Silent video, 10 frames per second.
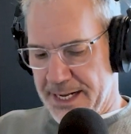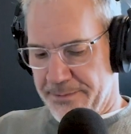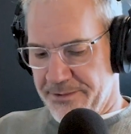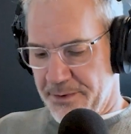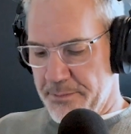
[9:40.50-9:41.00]

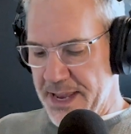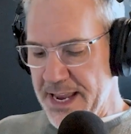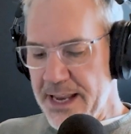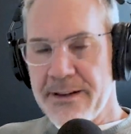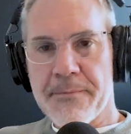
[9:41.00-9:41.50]
For
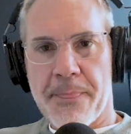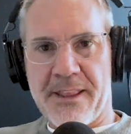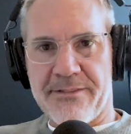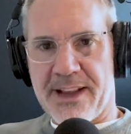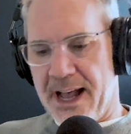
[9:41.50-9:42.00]
me,
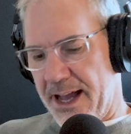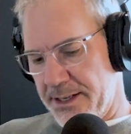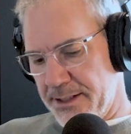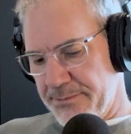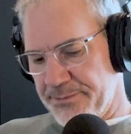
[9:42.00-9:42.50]
I've
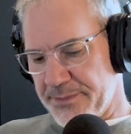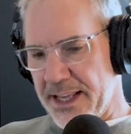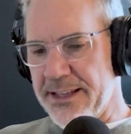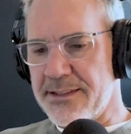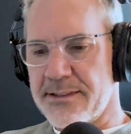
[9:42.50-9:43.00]
got,
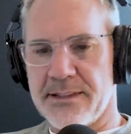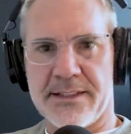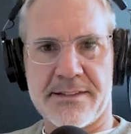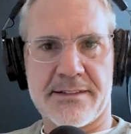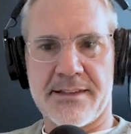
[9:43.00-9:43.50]

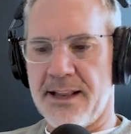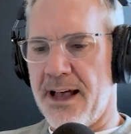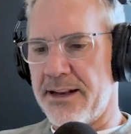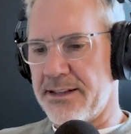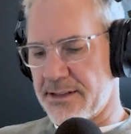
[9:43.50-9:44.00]
it's
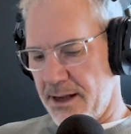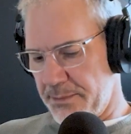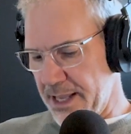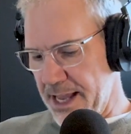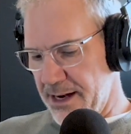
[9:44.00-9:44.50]
not as
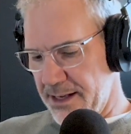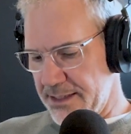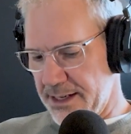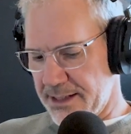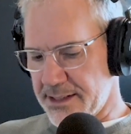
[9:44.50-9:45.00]
complicated as
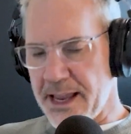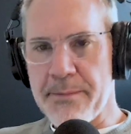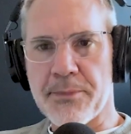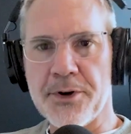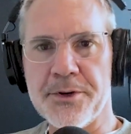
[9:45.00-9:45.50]
an
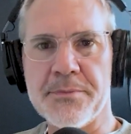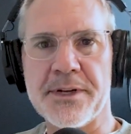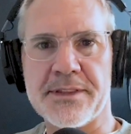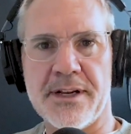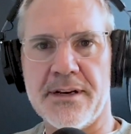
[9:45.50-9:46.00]
escape room,
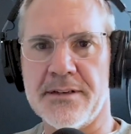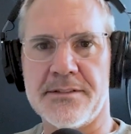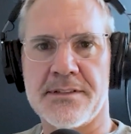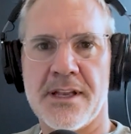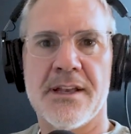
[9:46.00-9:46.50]
but
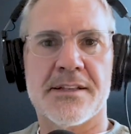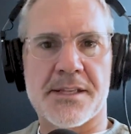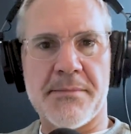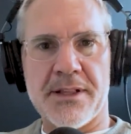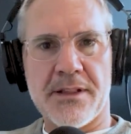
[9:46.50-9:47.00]
there's
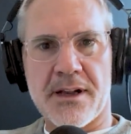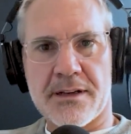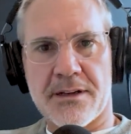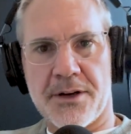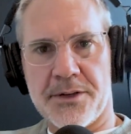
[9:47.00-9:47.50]
some
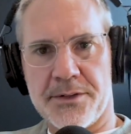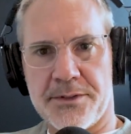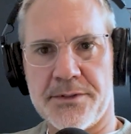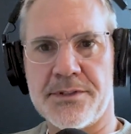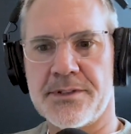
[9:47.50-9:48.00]
unlock
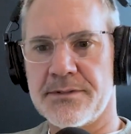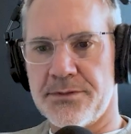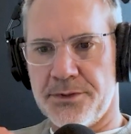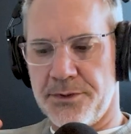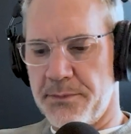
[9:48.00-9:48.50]
codes
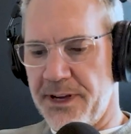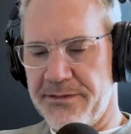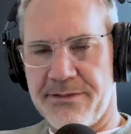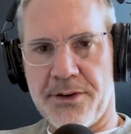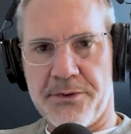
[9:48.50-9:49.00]
to my
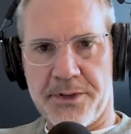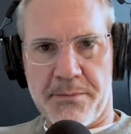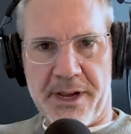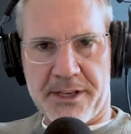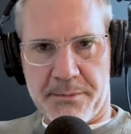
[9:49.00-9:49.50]
phone and
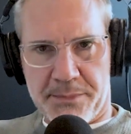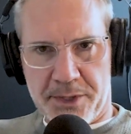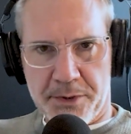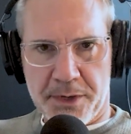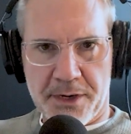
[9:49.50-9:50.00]
my
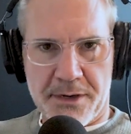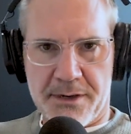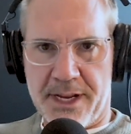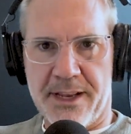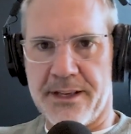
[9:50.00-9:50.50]
computer
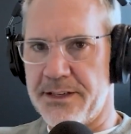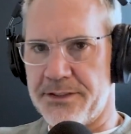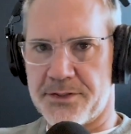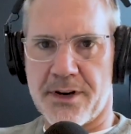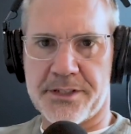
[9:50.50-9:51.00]
and
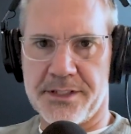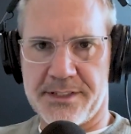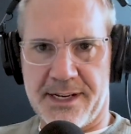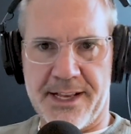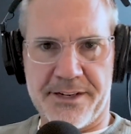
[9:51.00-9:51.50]
instructions
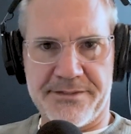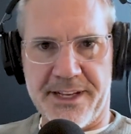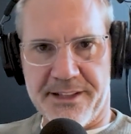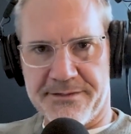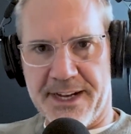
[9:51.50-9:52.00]
on how to
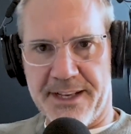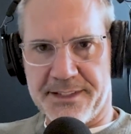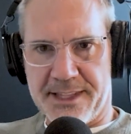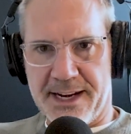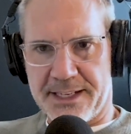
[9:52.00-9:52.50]
find the
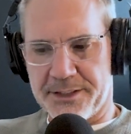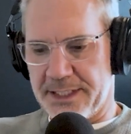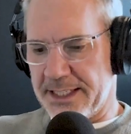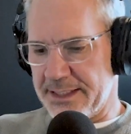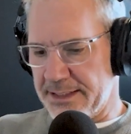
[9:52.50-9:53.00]
files that actually
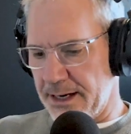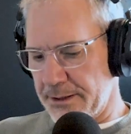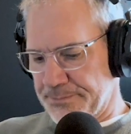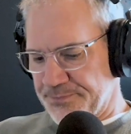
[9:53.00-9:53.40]
get there.